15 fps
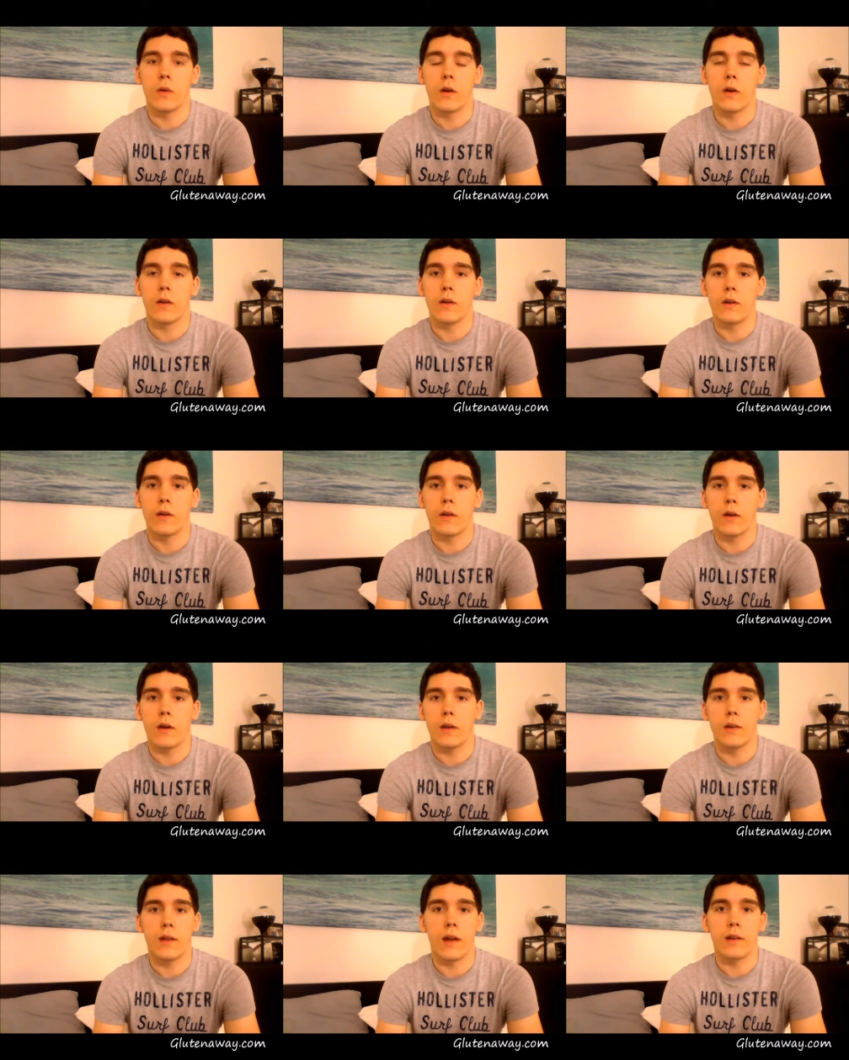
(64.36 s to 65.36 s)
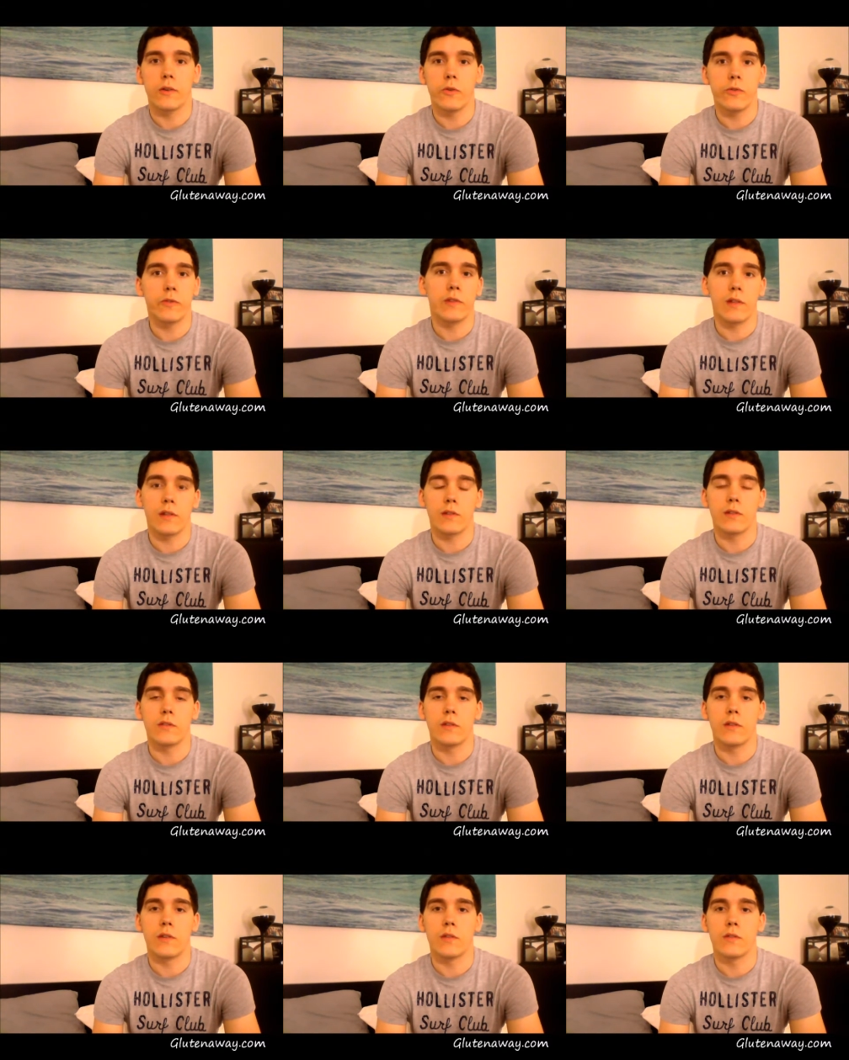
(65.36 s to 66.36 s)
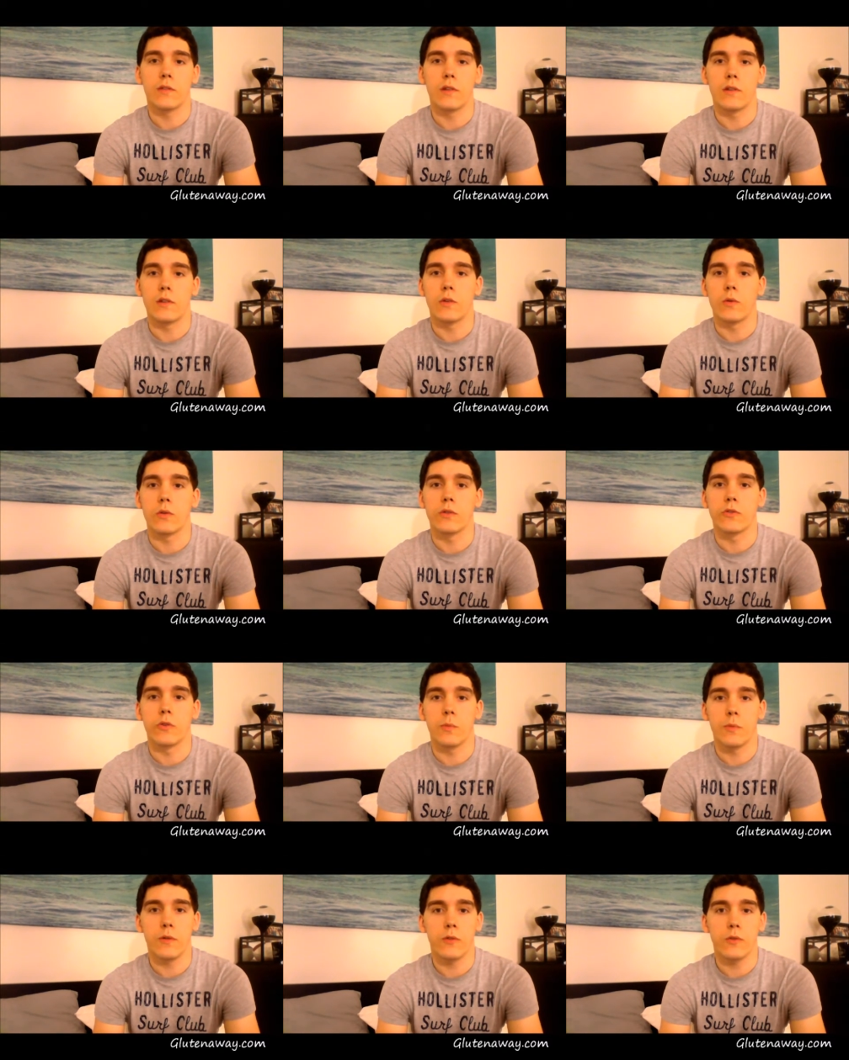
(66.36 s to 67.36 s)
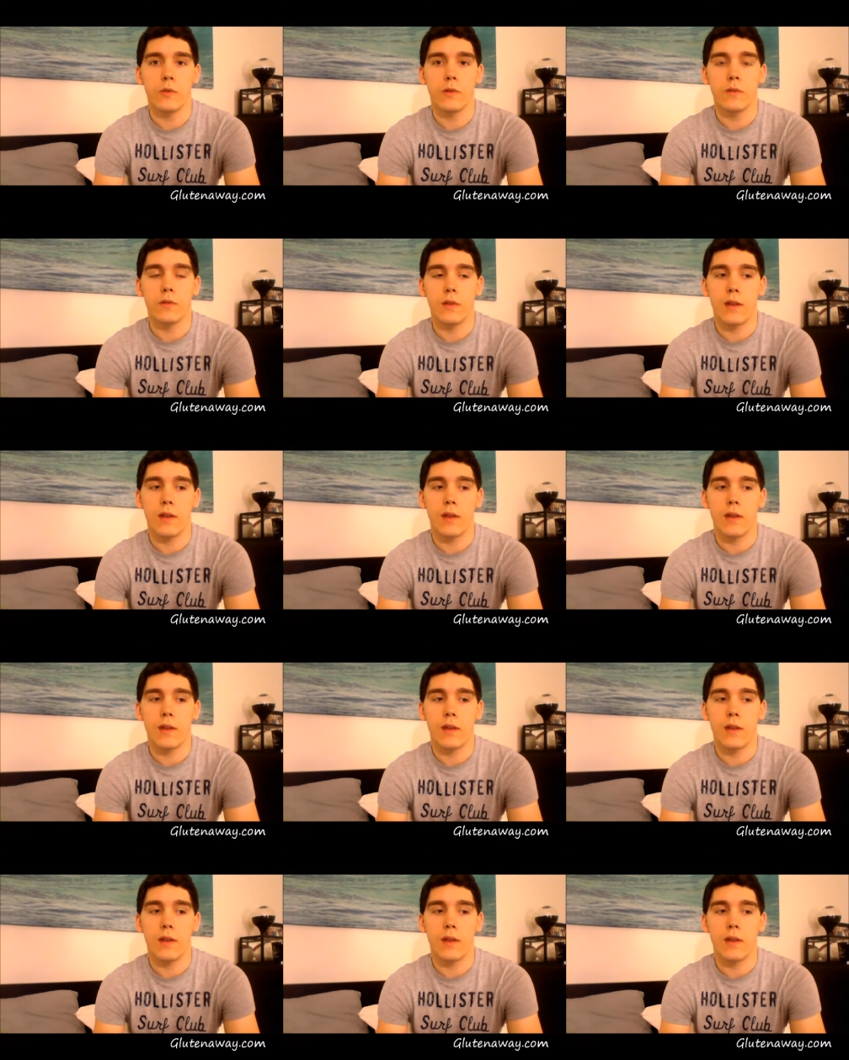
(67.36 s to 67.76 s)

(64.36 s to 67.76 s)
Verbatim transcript: are undiagnosed with celiac disease and you're consuming gluten,